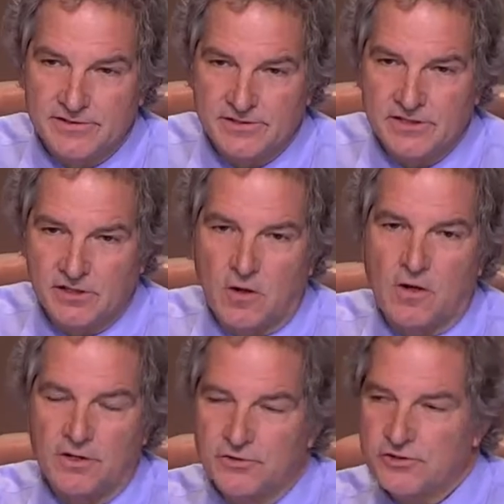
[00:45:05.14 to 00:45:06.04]
to see a
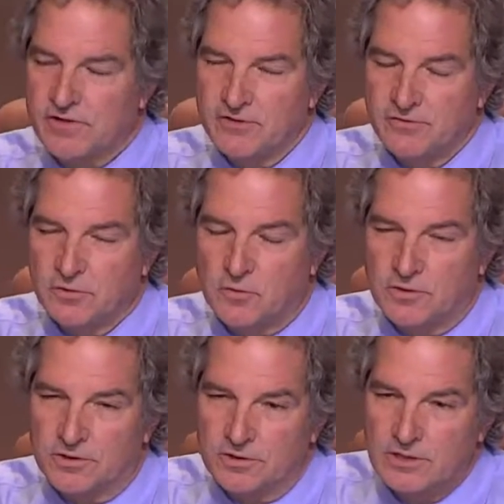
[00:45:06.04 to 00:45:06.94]
car used right on the
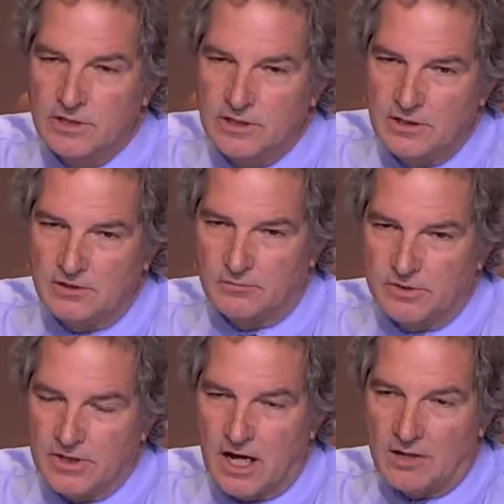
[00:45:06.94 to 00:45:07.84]
corner
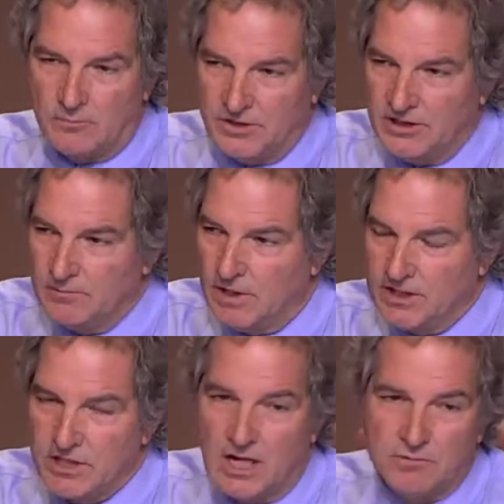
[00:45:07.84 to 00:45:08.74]
would not be my
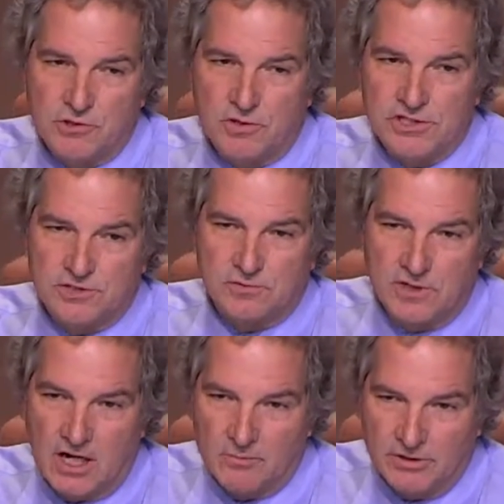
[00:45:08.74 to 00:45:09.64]
top choice, would
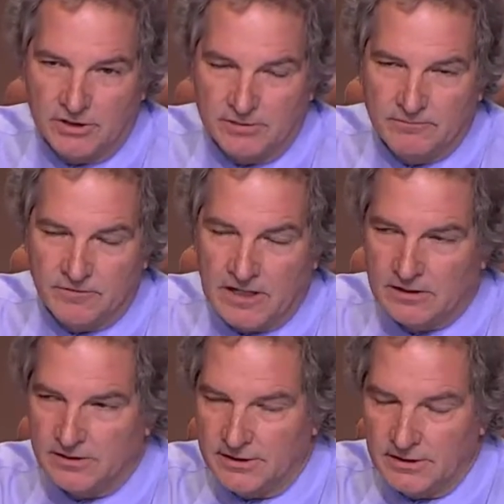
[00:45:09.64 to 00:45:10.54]
not be,
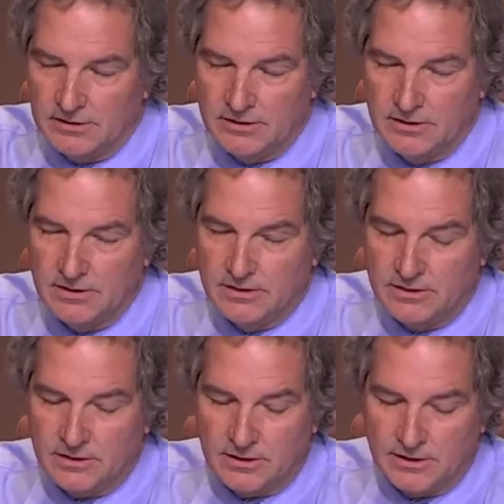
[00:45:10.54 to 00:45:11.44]
frankly,
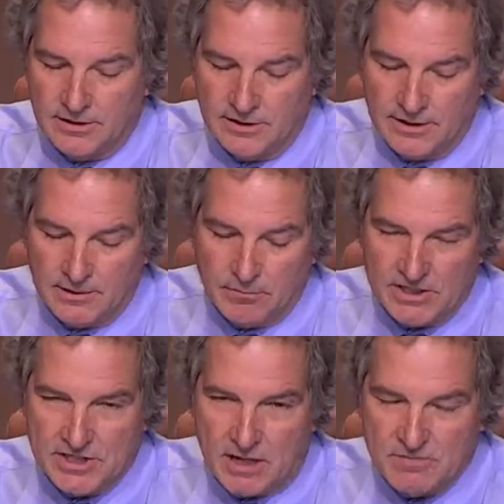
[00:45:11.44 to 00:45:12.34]
in my
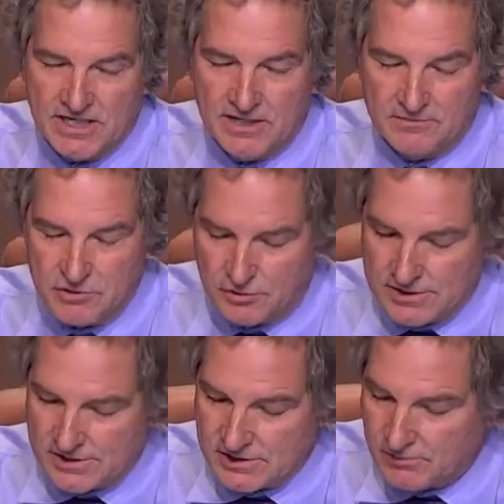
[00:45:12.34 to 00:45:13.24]
top 10
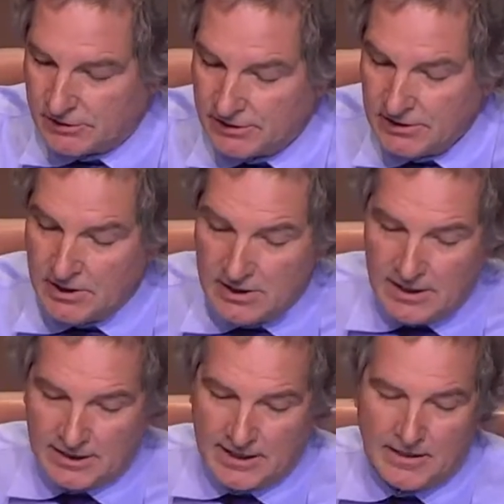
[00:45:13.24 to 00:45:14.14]
choices. But
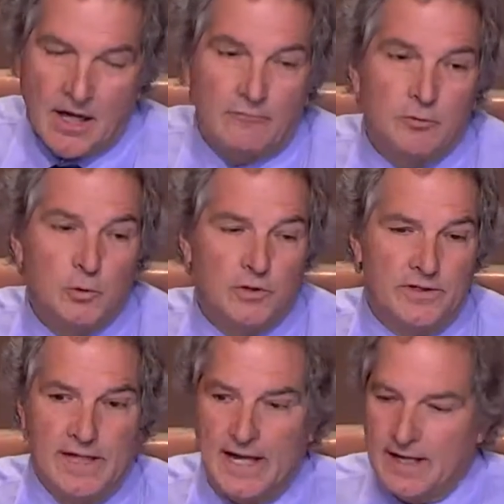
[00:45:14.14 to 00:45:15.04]
I cannot rule on
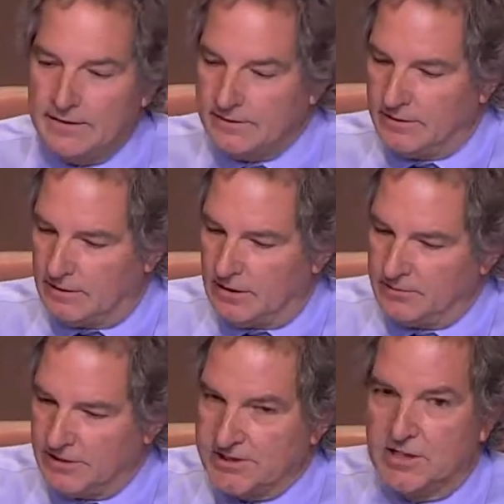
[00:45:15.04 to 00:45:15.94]
that
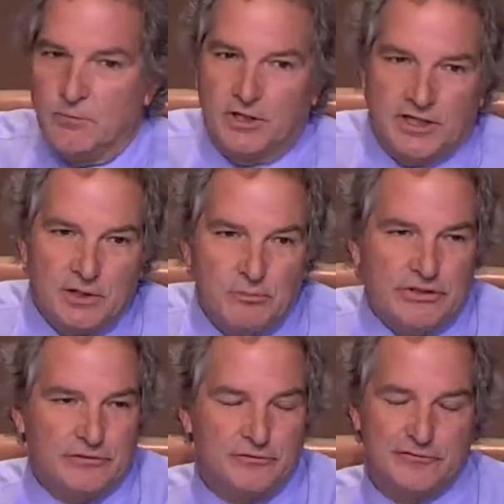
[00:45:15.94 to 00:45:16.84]
unless I want to get
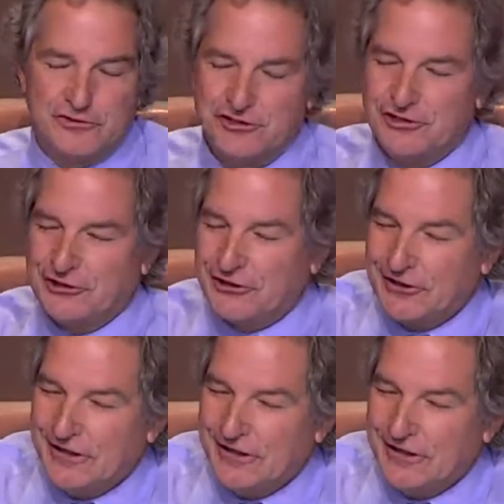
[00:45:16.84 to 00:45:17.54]
appealed for sure.